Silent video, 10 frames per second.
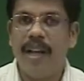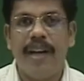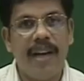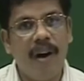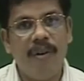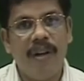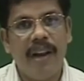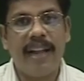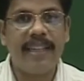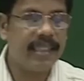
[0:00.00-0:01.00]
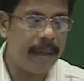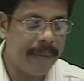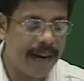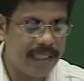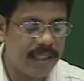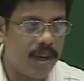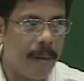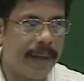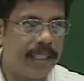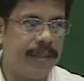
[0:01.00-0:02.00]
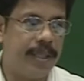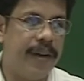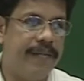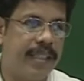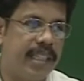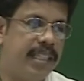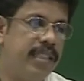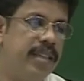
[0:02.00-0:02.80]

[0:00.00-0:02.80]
Now let us summarize the topics which we have discussed